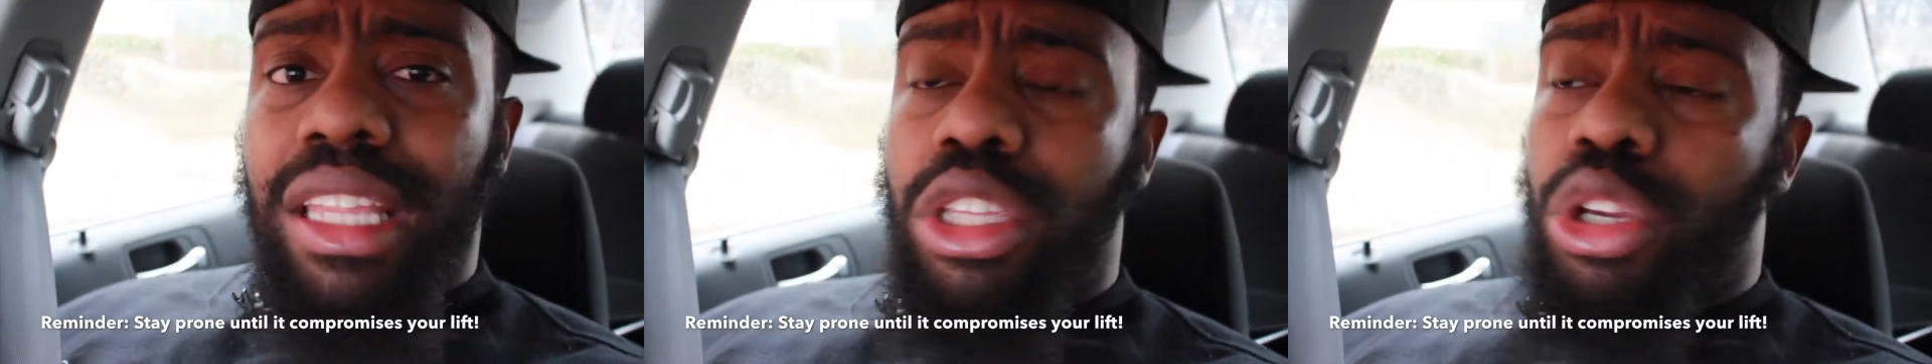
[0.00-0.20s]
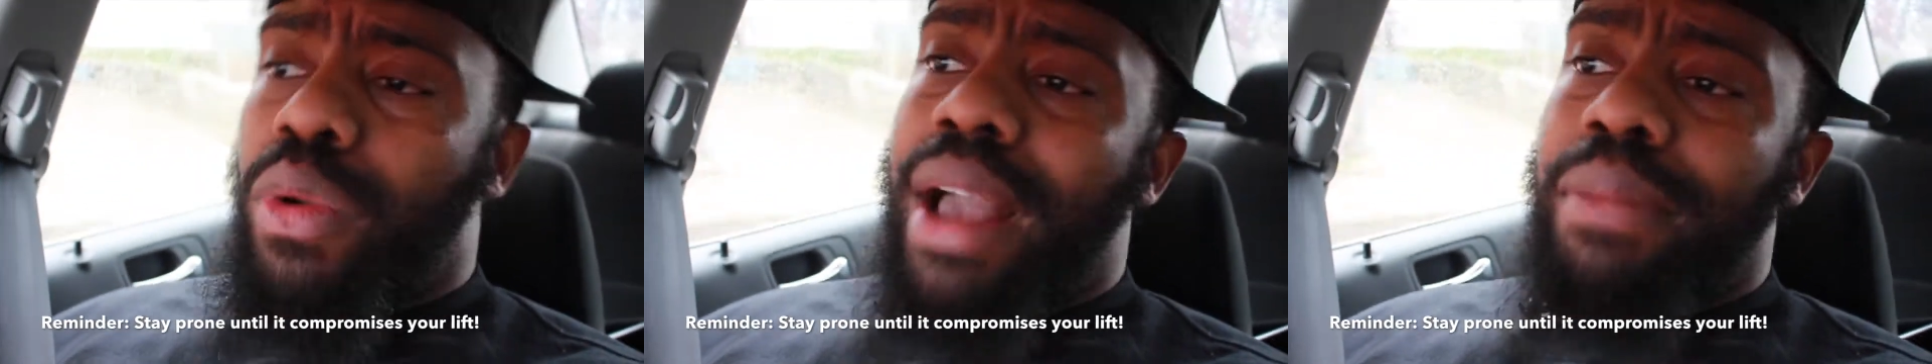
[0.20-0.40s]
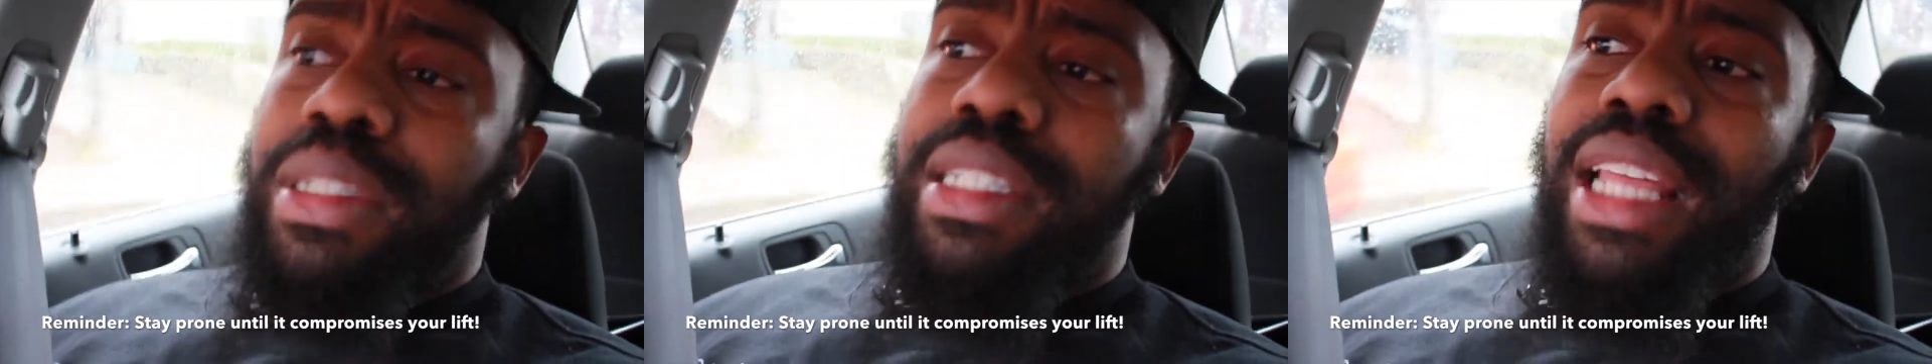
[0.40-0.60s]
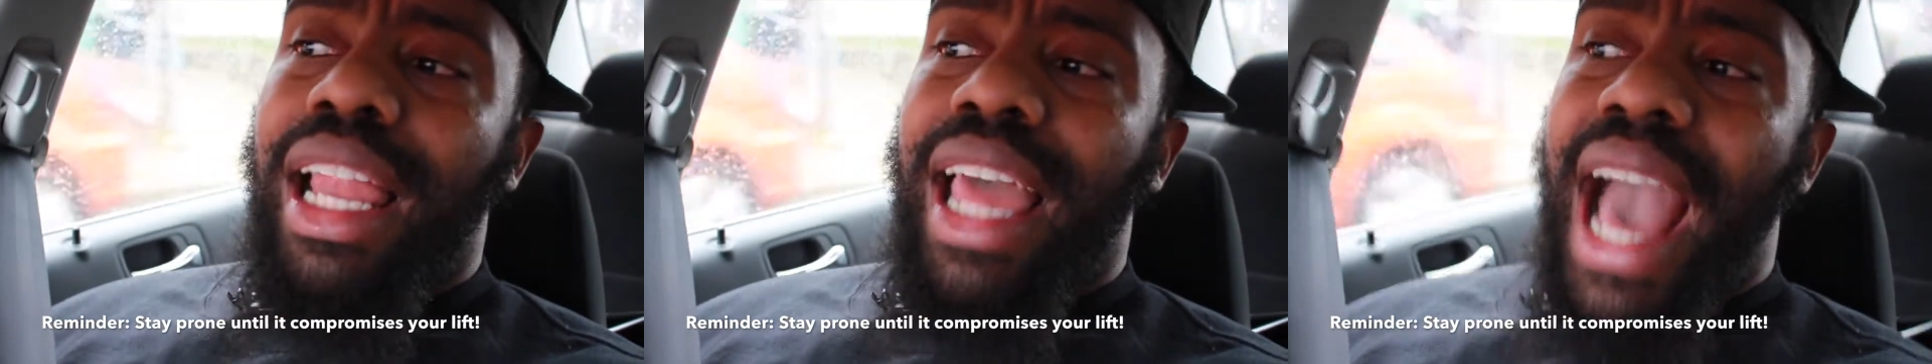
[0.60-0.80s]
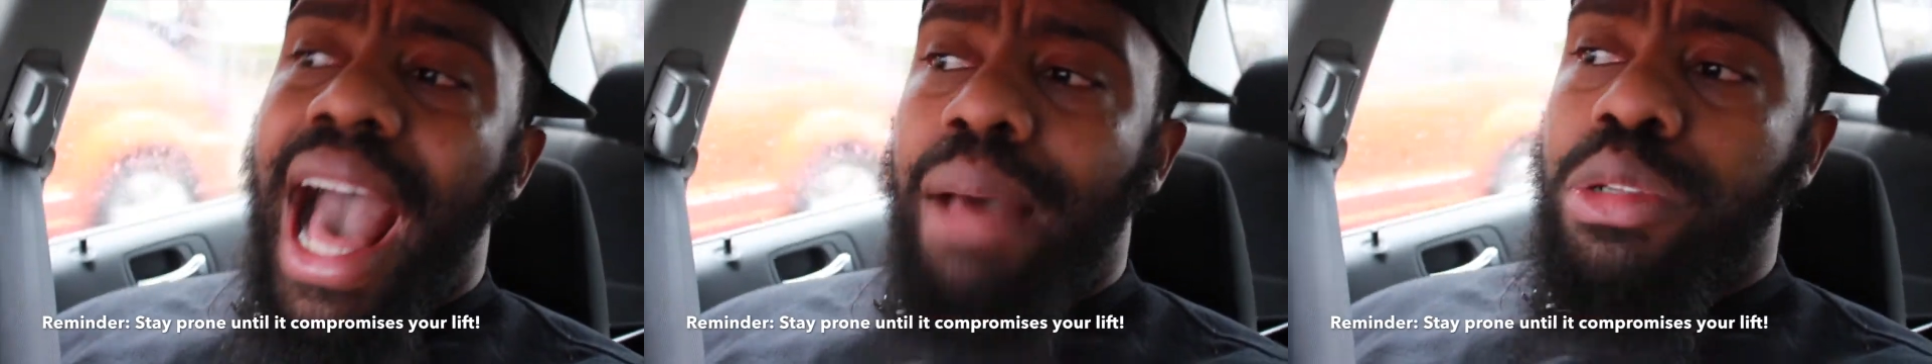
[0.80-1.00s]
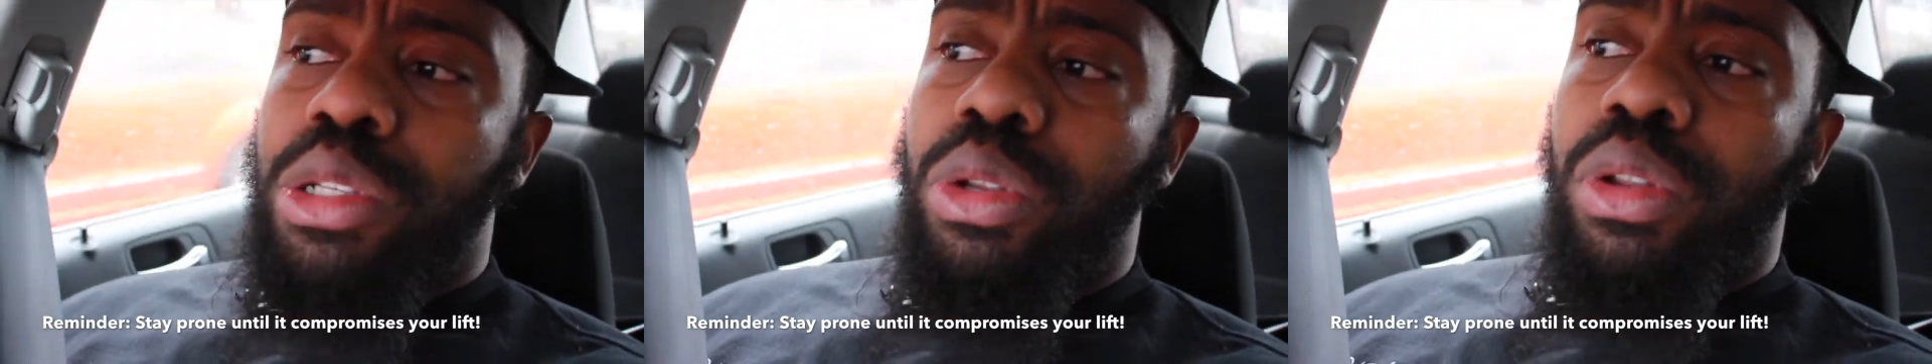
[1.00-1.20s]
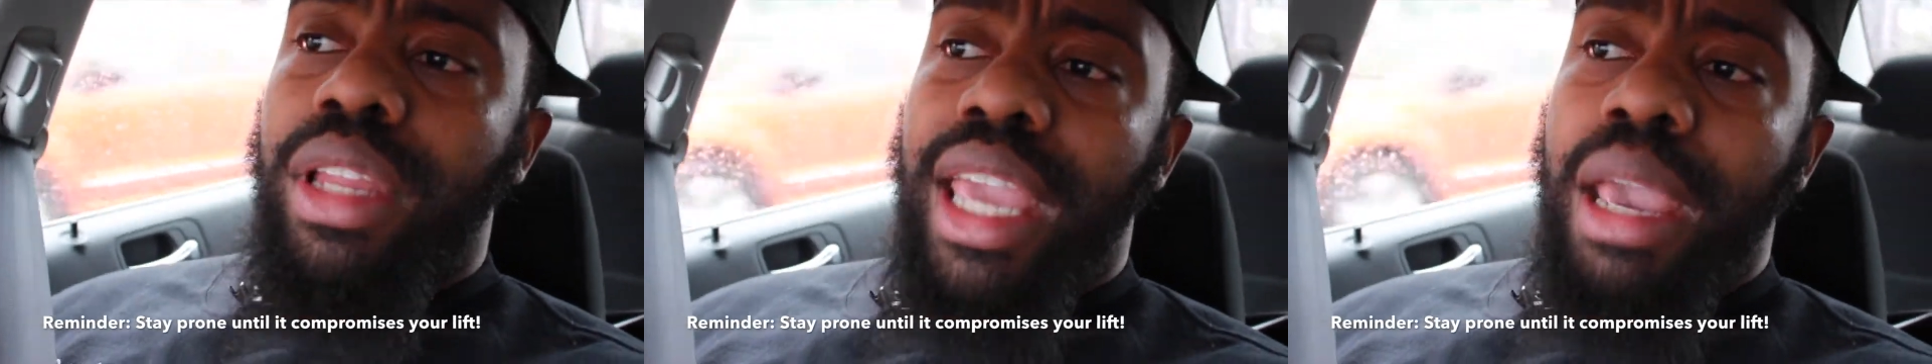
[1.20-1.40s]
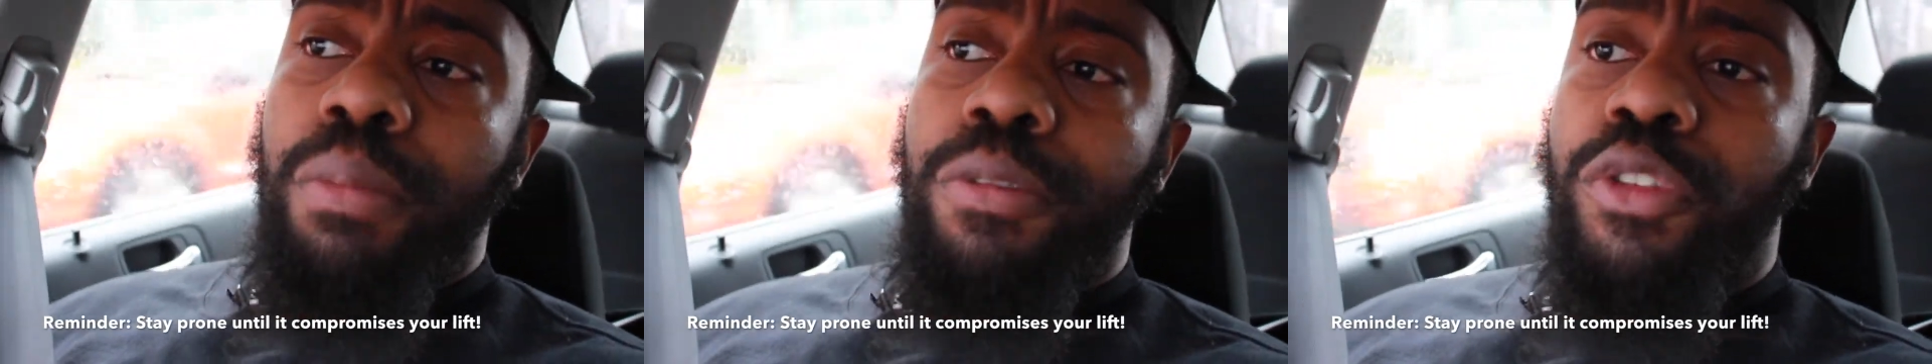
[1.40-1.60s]
through reps until I
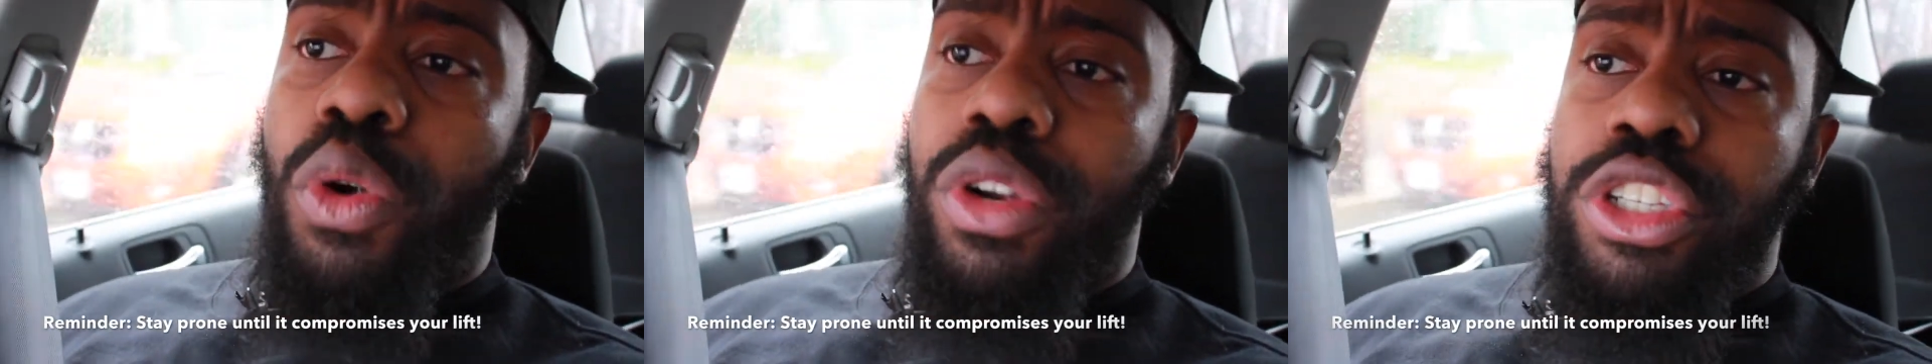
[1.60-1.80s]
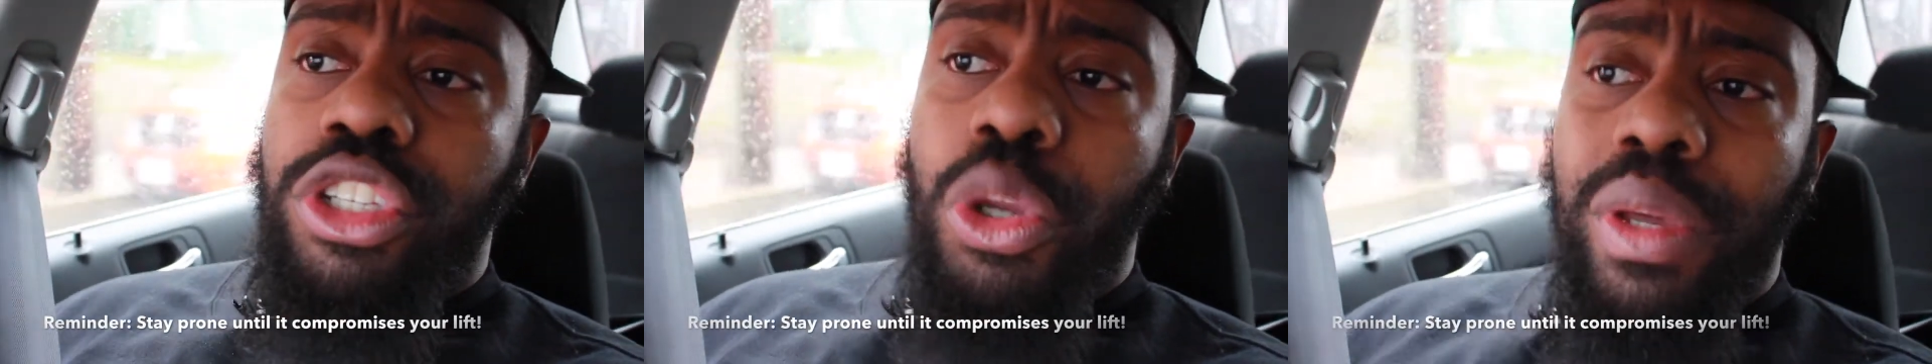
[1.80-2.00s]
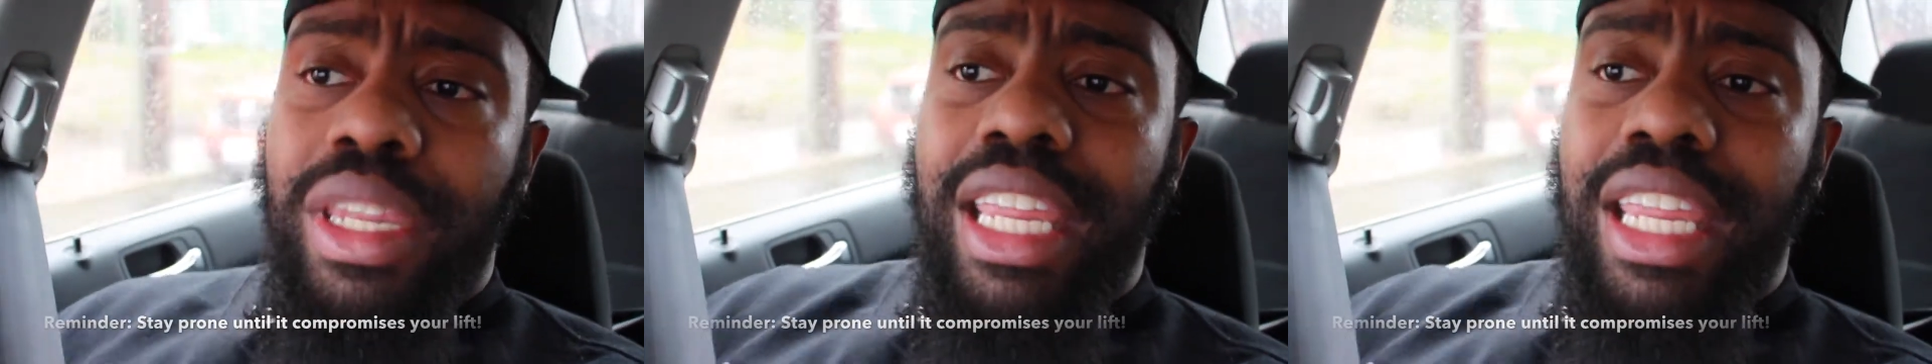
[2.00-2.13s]
absolutely am forced to,